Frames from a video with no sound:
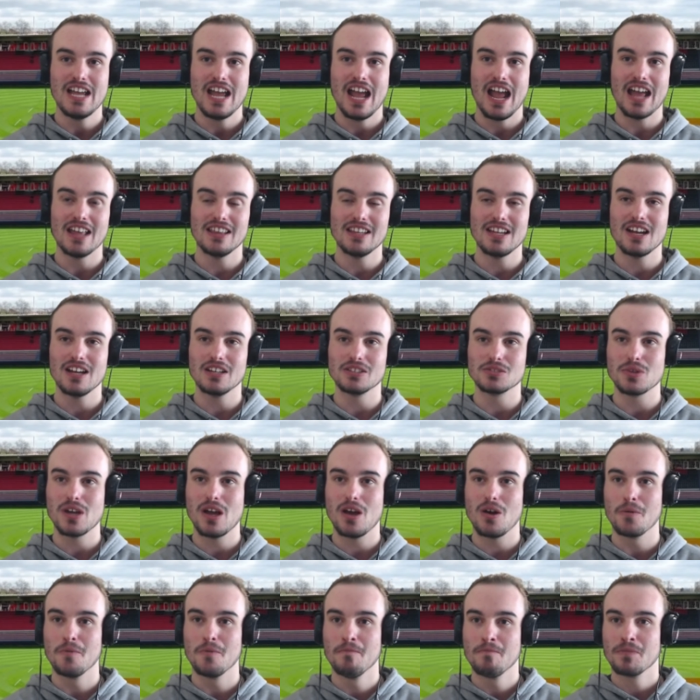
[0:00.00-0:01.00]
And there as
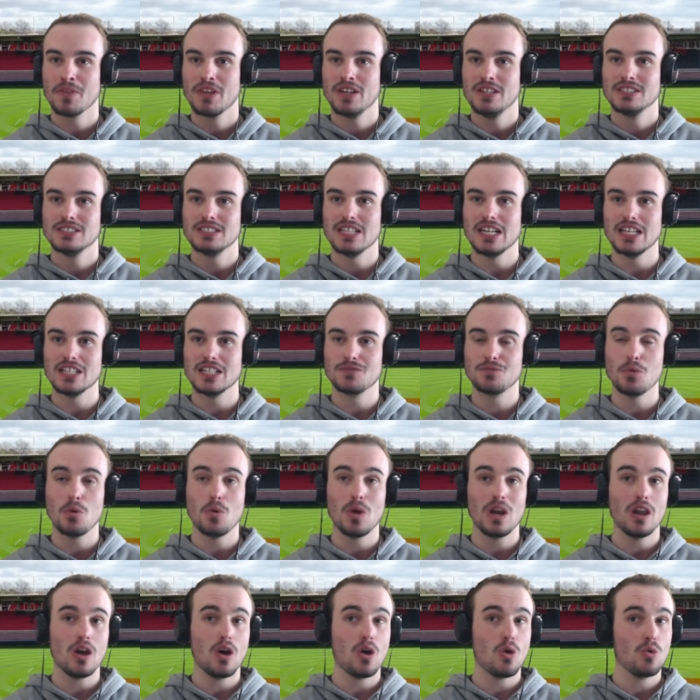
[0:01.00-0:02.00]
well says
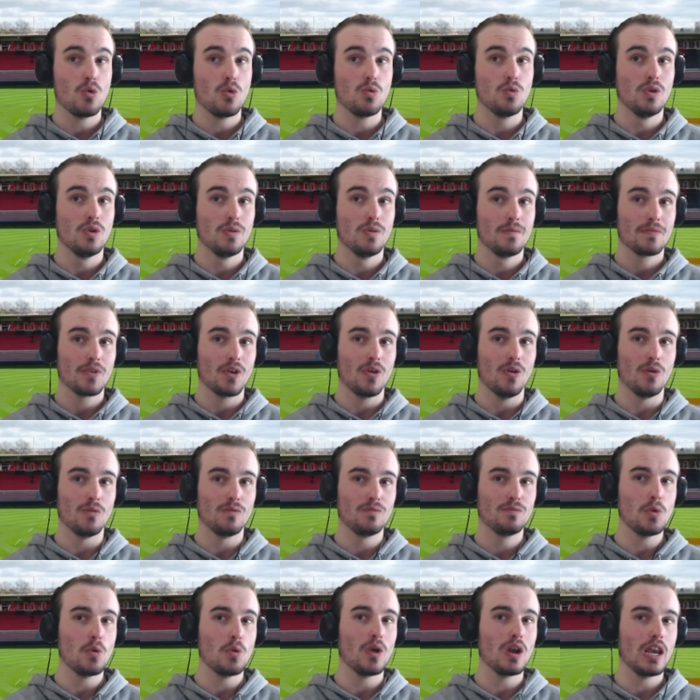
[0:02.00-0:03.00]
Fualau.
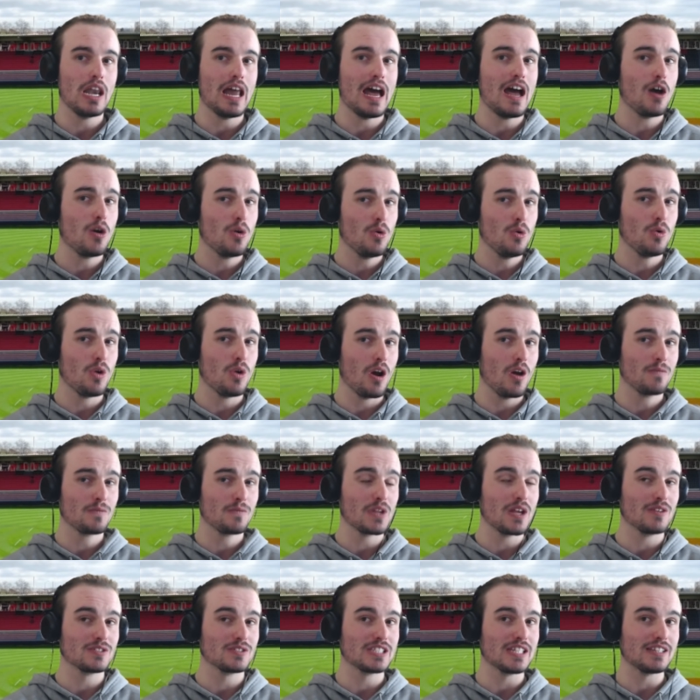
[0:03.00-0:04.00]

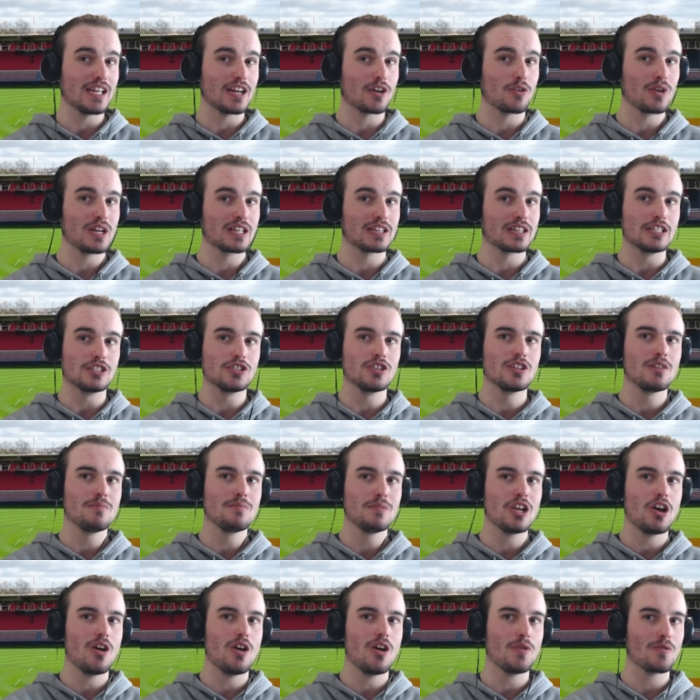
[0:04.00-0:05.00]
Hopefully I've said that correctly. Do let
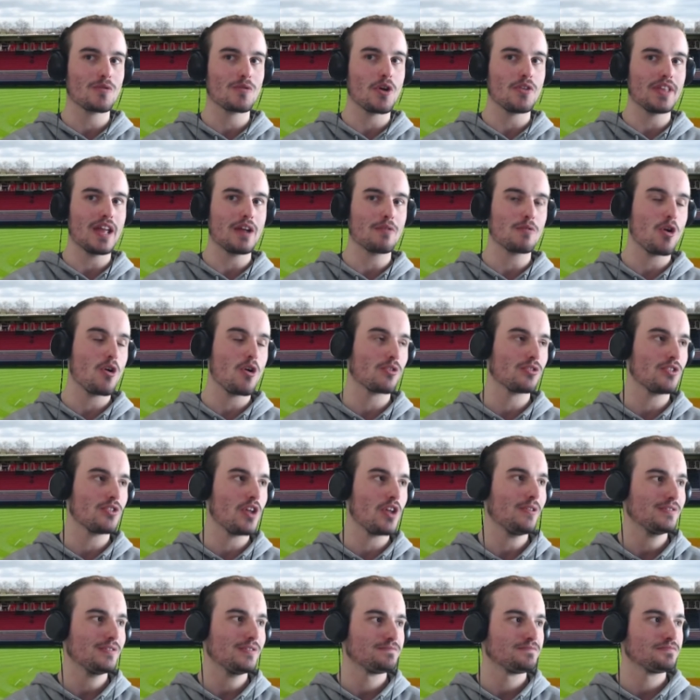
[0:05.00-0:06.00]
me know if I've got that wrong,
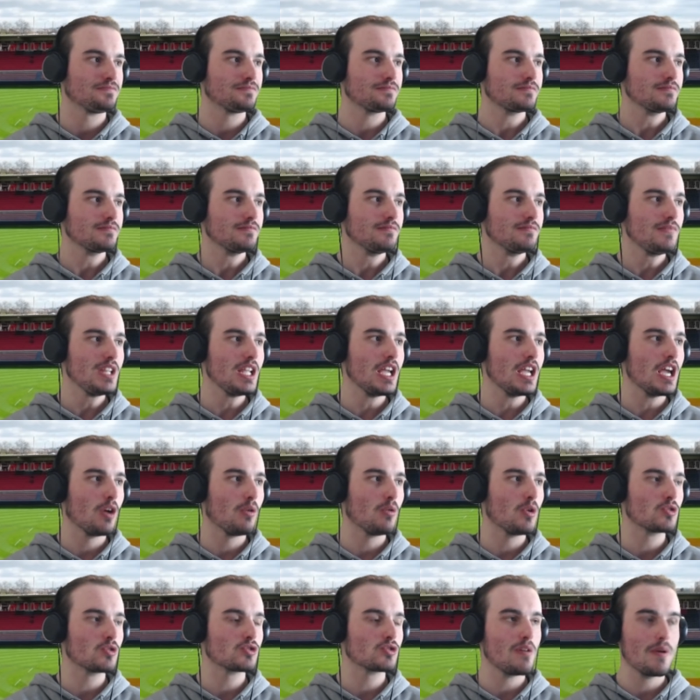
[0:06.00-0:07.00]
though. I
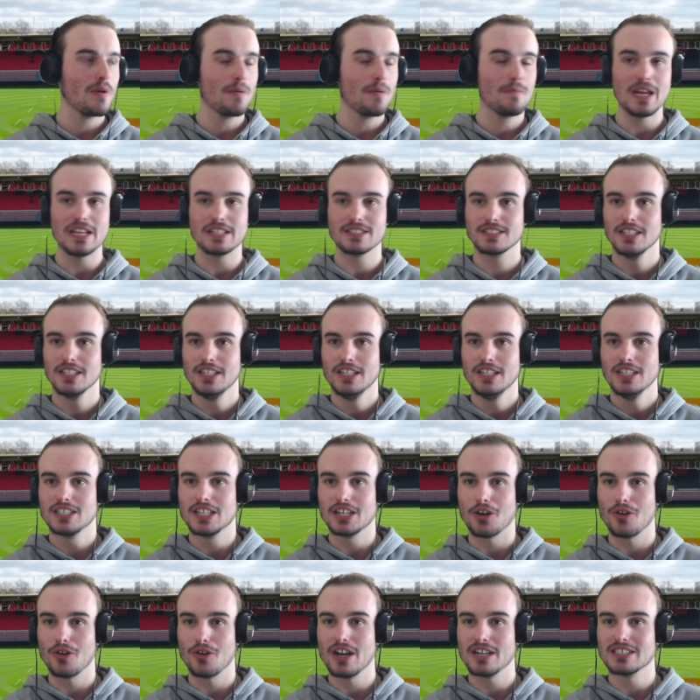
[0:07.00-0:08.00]
will try my best
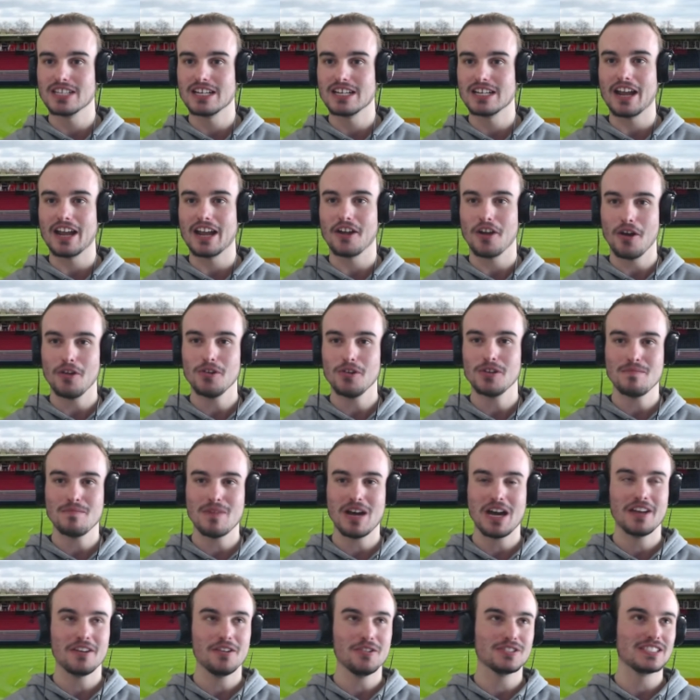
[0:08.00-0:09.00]
to correct it. And go to
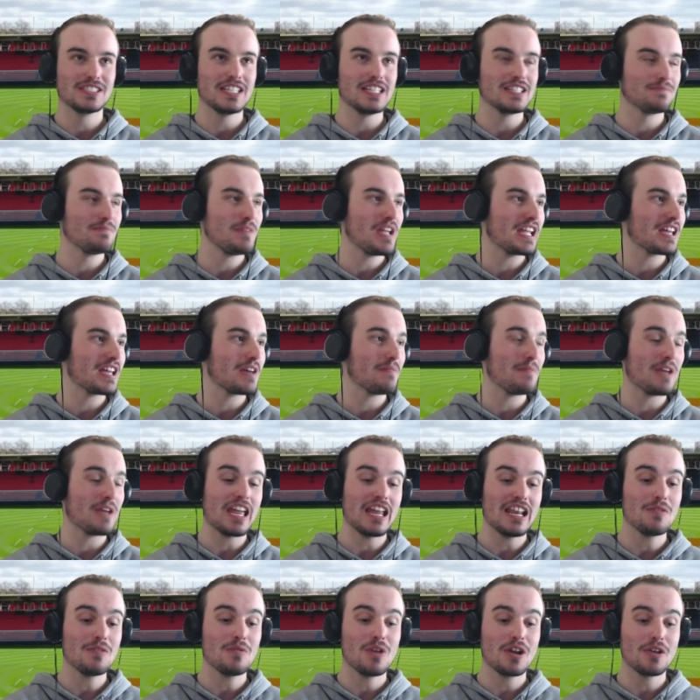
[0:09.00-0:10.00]
Manu, says Mika. But
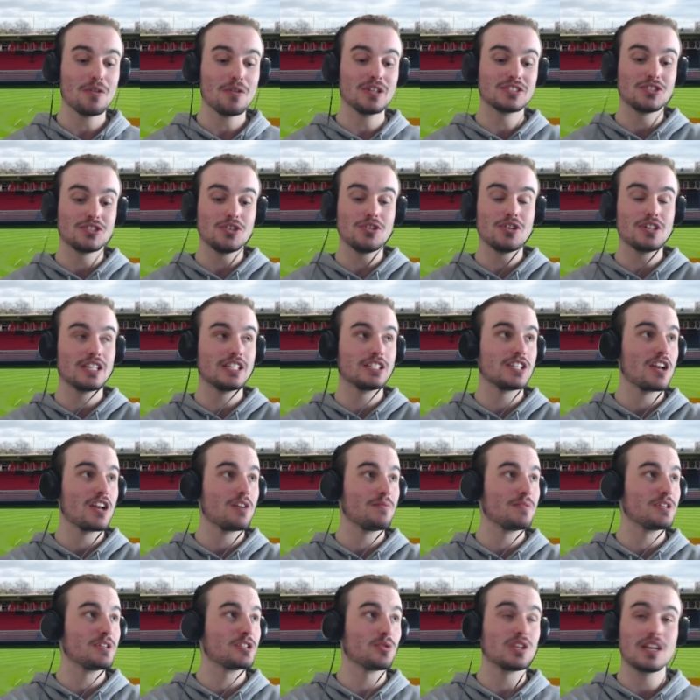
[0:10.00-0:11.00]
anyone who is new to the
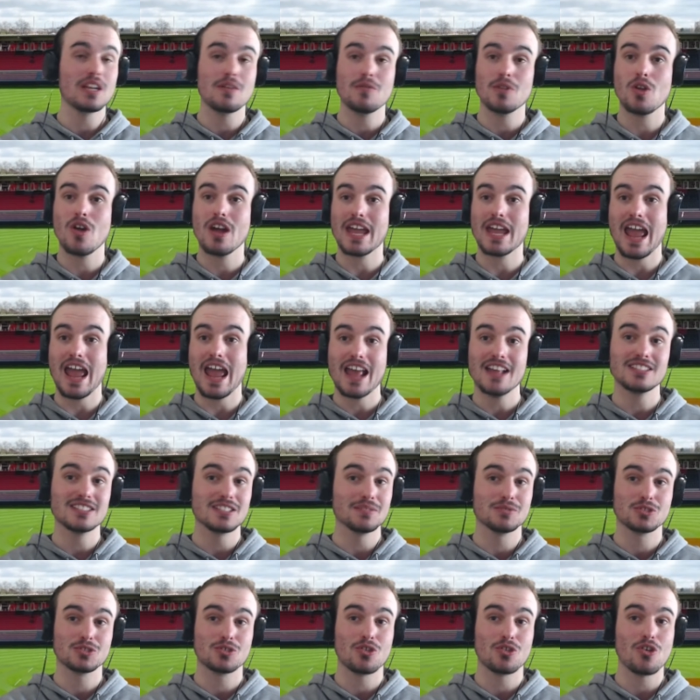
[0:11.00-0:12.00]
channel, be sure to leave a like and
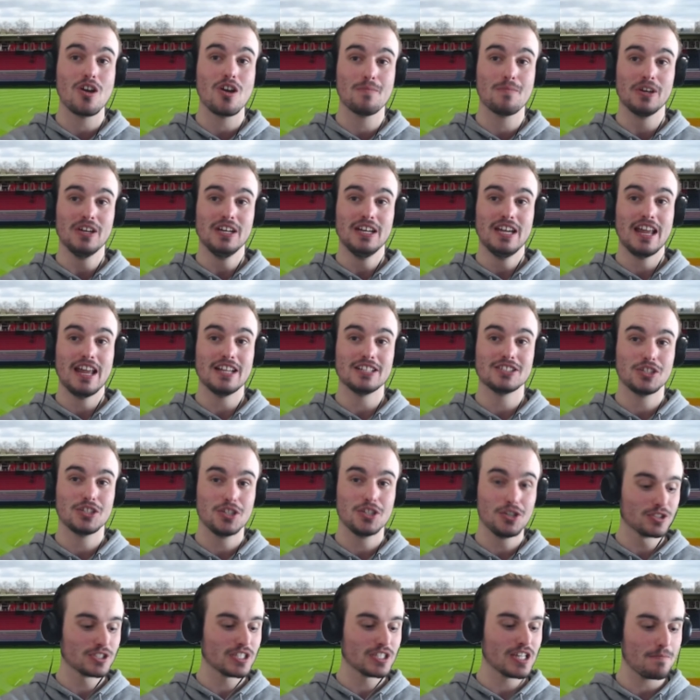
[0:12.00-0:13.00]
subscribe. It is
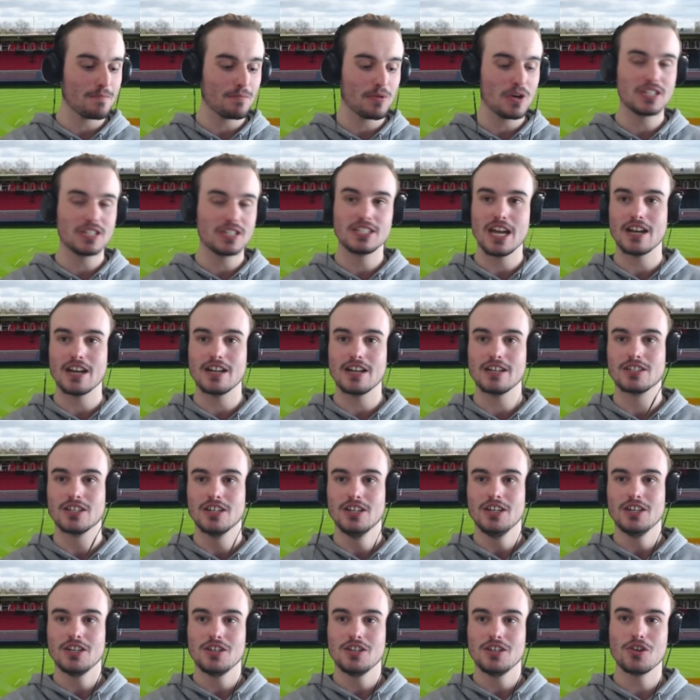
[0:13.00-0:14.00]
hugely appreciated,
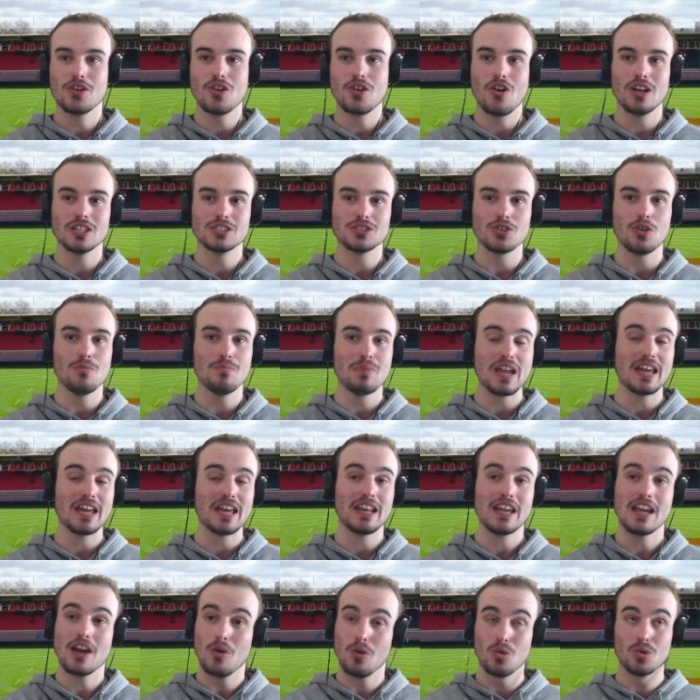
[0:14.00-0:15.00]
you guys all being
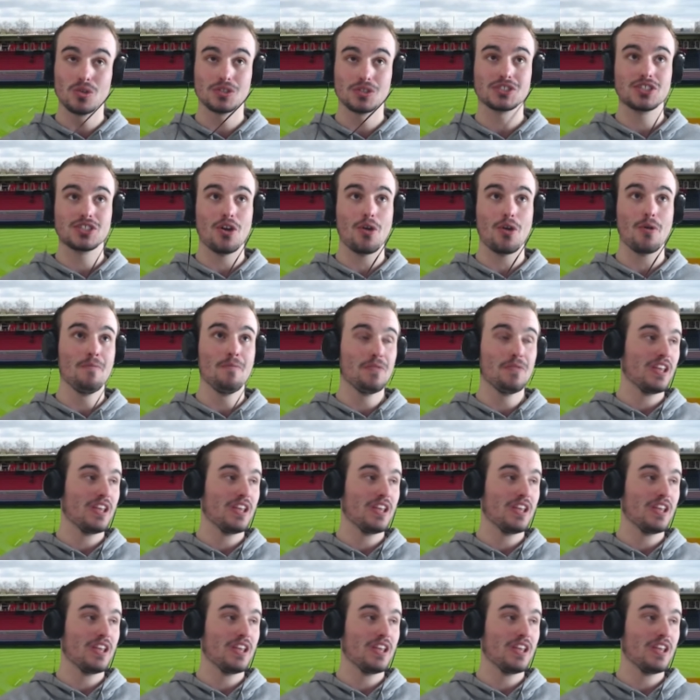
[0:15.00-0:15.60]
here. Also,